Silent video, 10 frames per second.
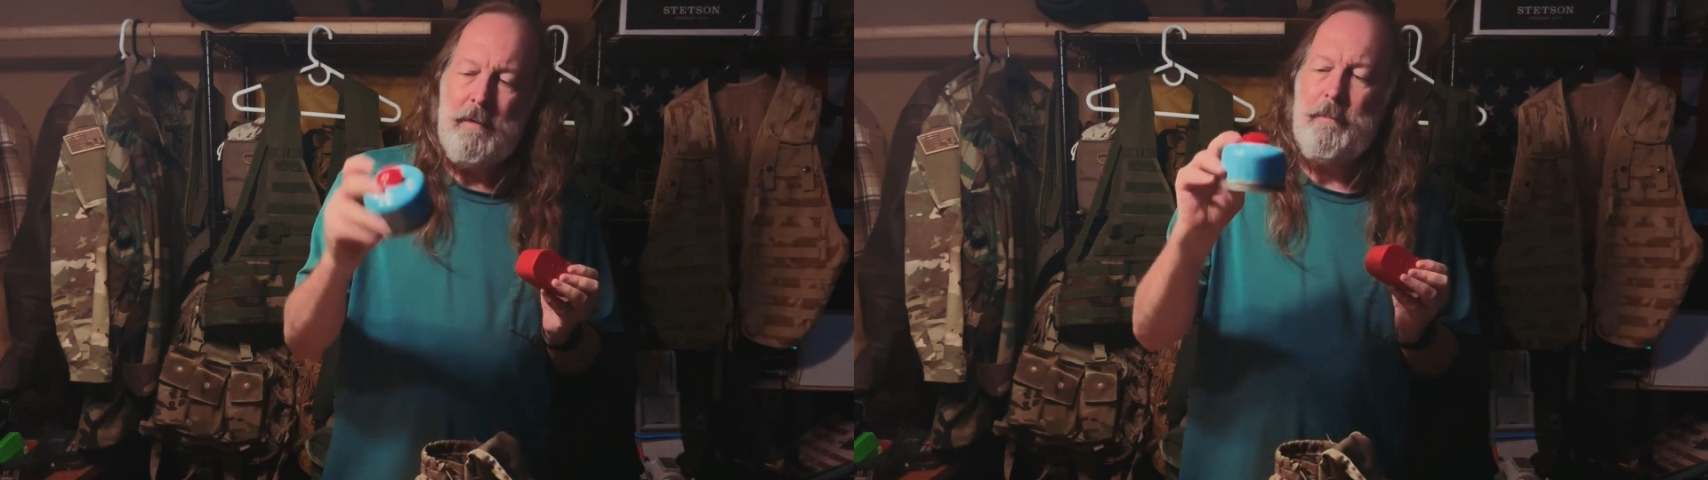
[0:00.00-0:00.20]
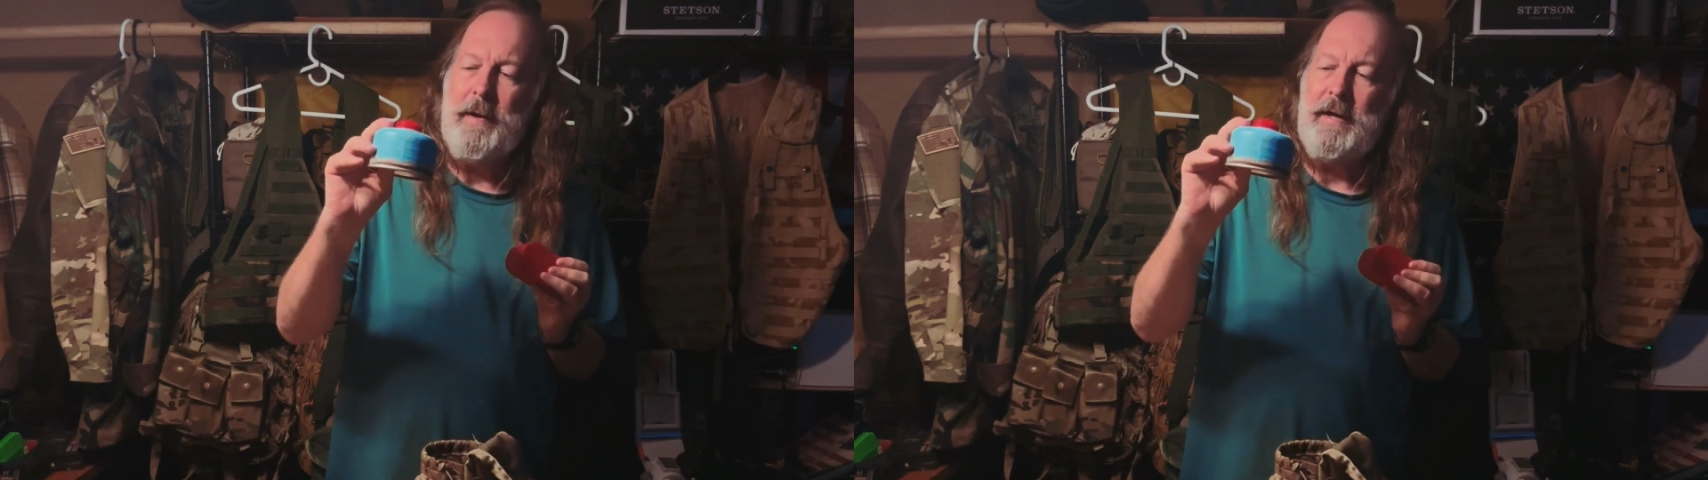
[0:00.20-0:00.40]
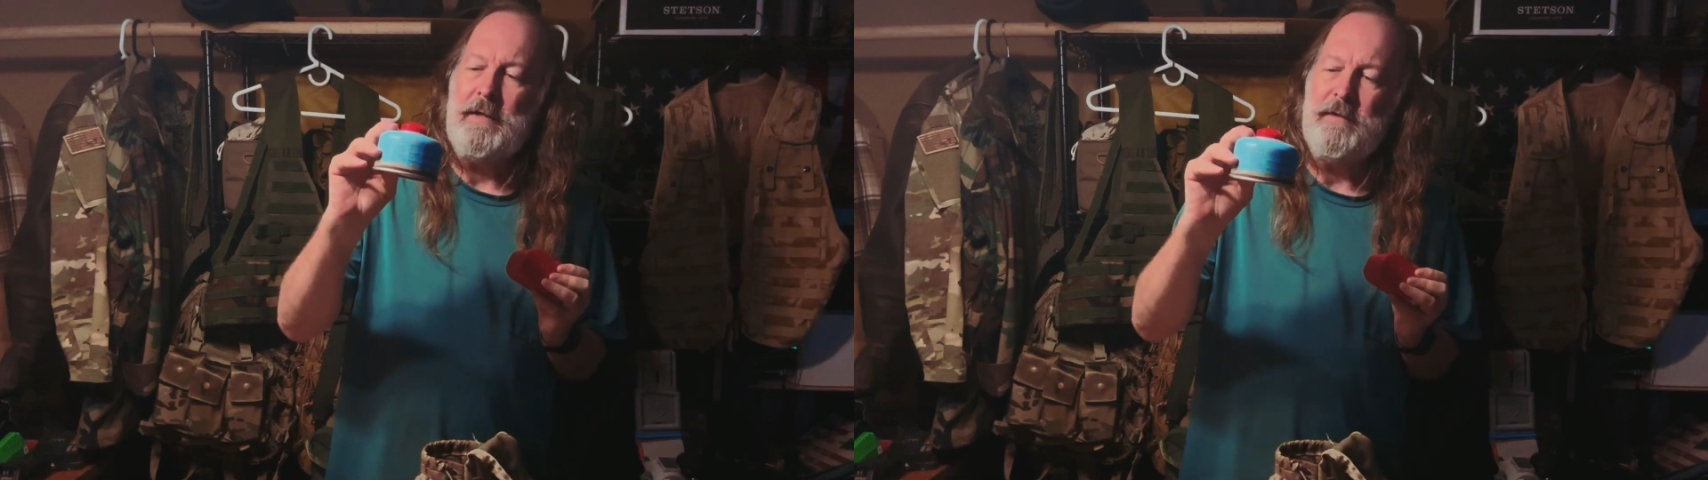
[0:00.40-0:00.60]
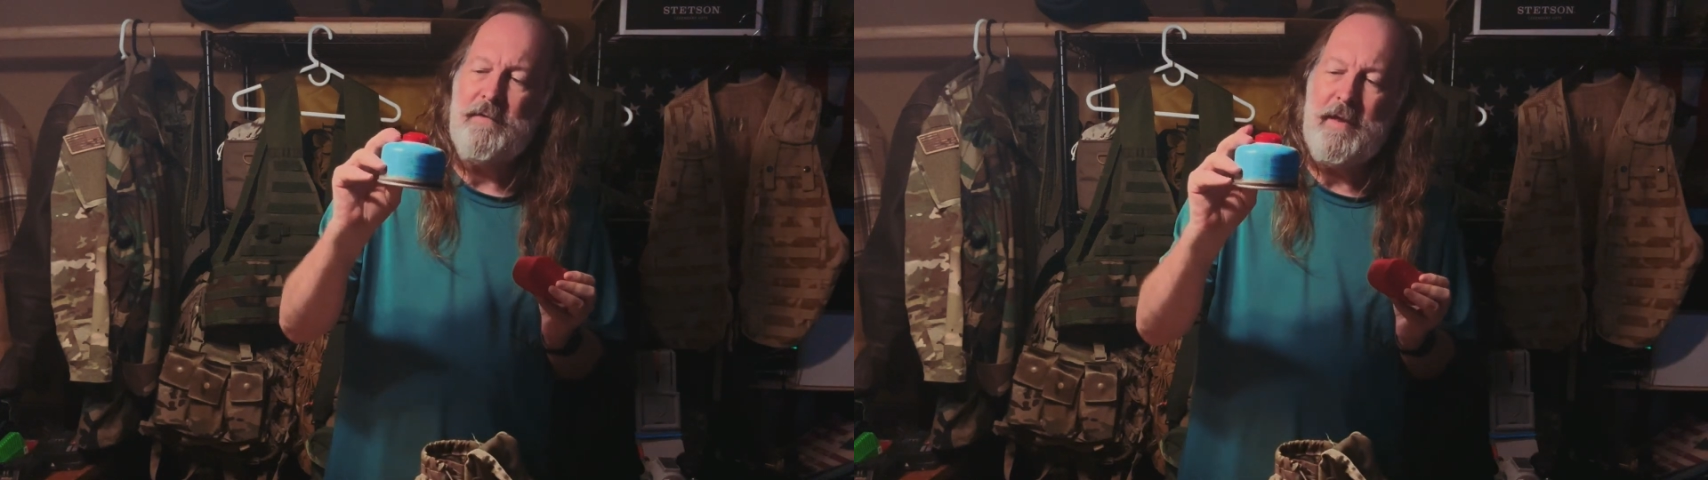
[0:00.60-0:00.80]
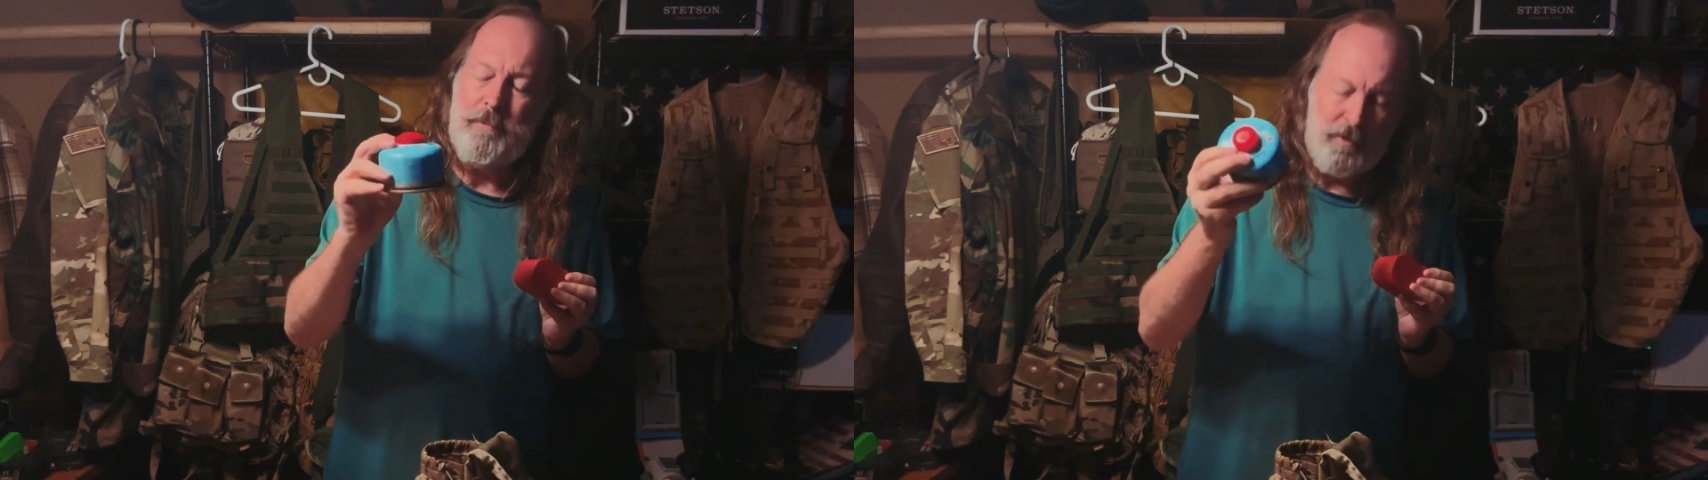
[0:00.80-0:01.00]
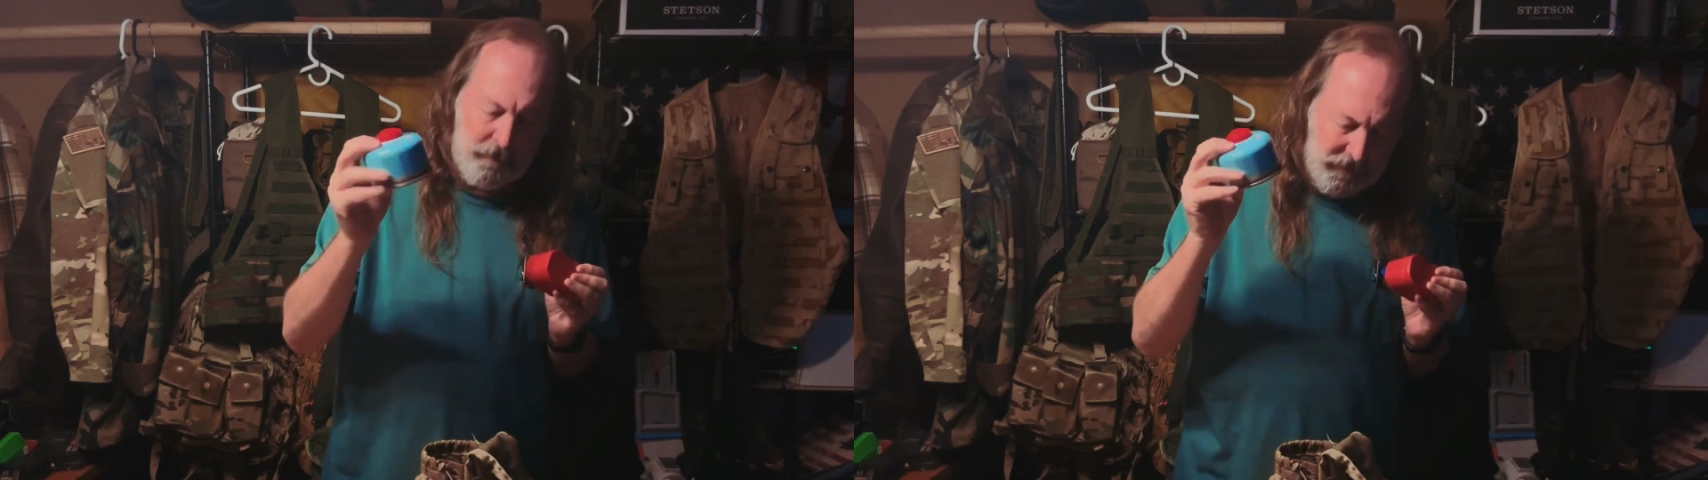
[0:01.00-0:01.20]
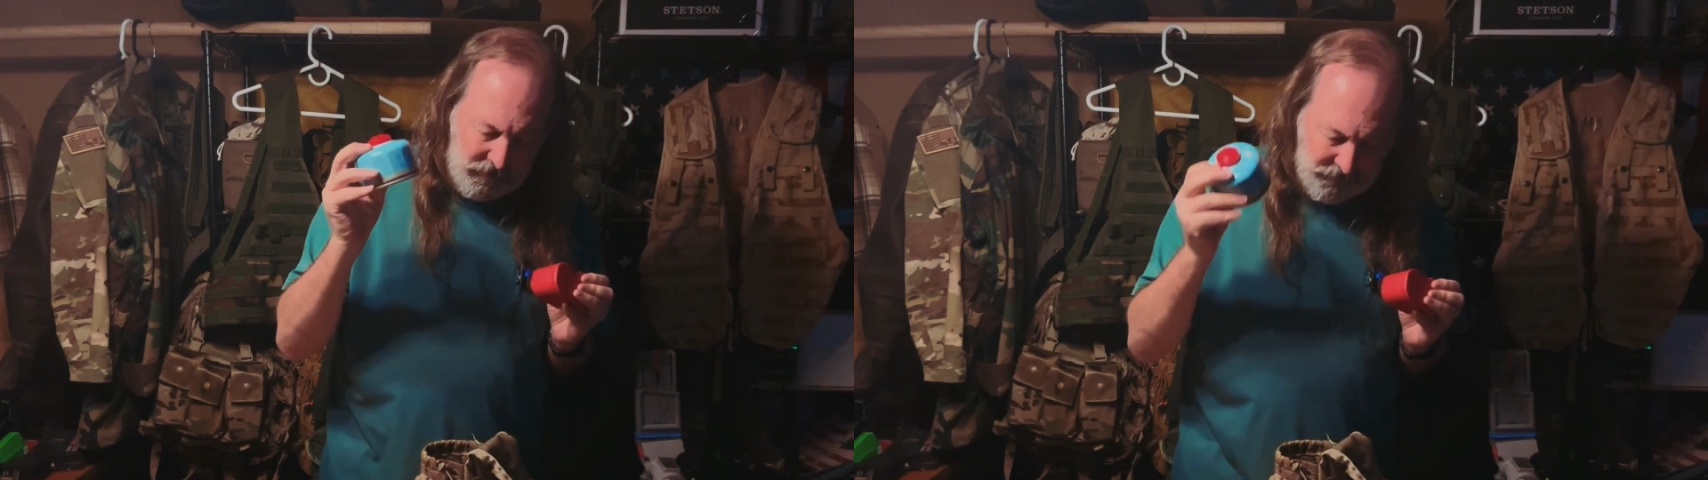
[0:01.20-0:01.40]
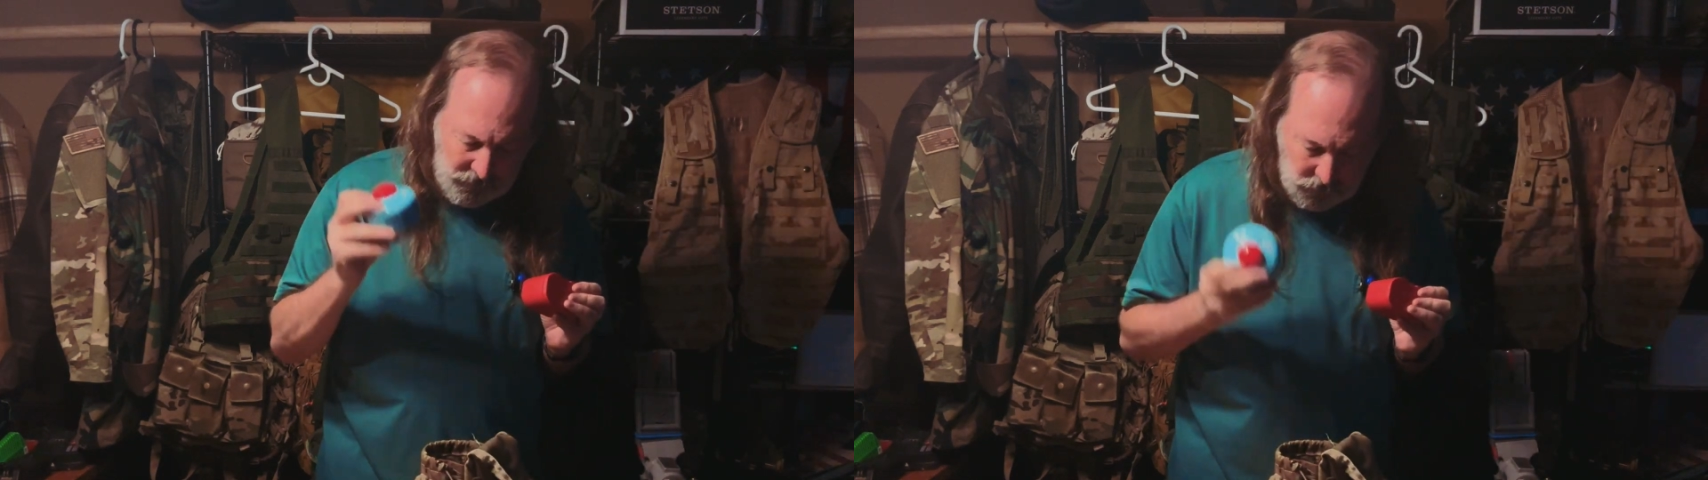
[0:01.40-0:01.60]
packet of that
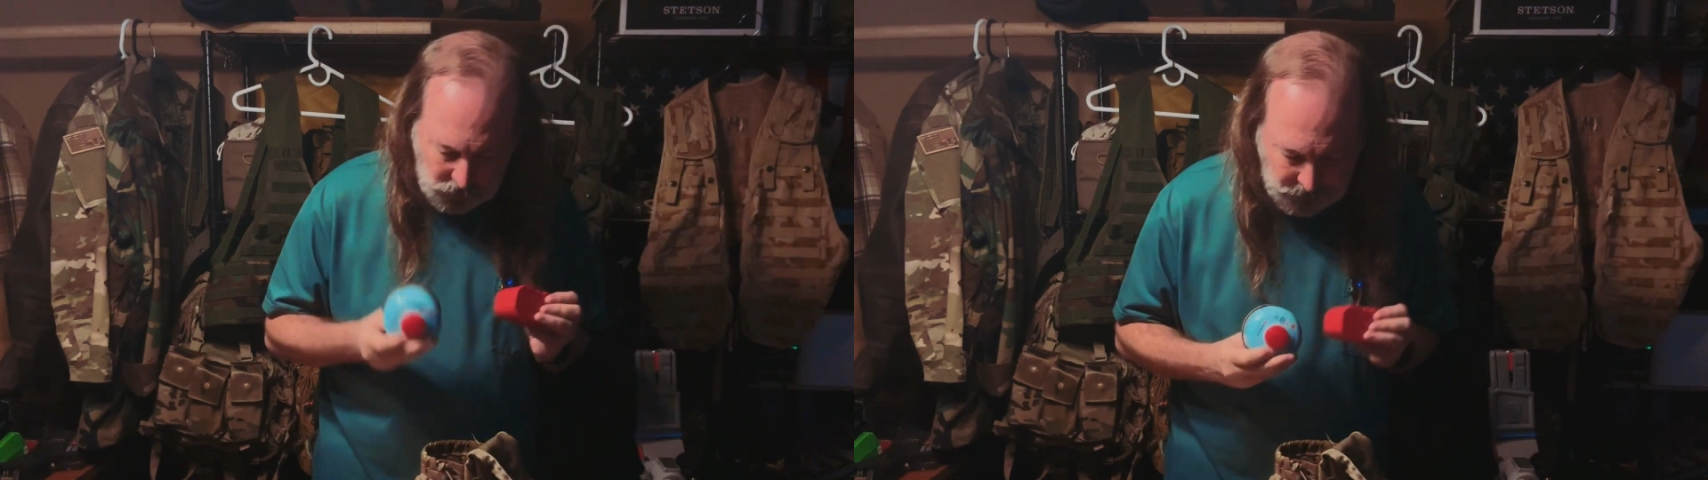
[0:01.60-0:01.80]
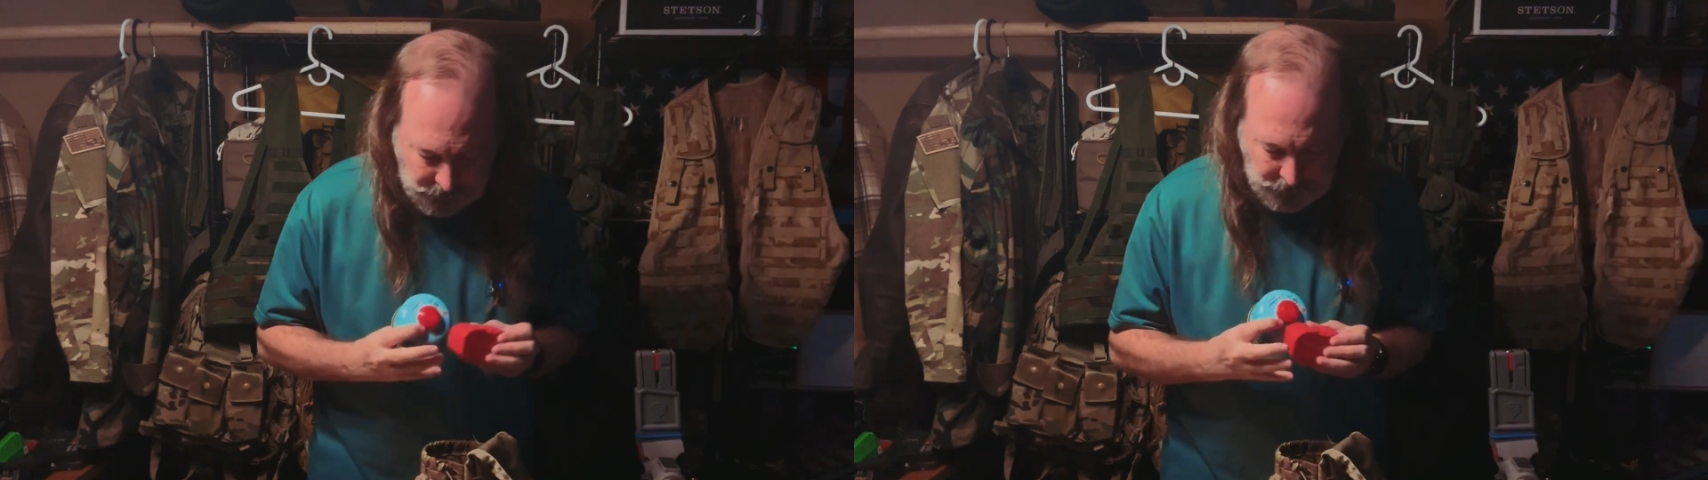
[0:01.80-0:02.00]
propane fuel